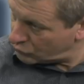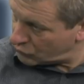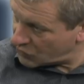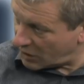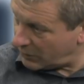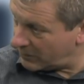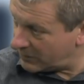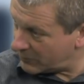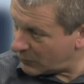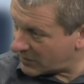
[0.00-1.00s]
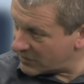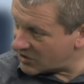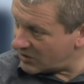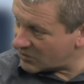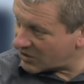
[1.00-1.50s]
So we
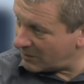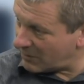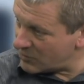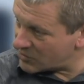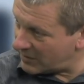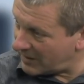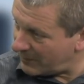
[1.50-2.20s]
continue to keep those in our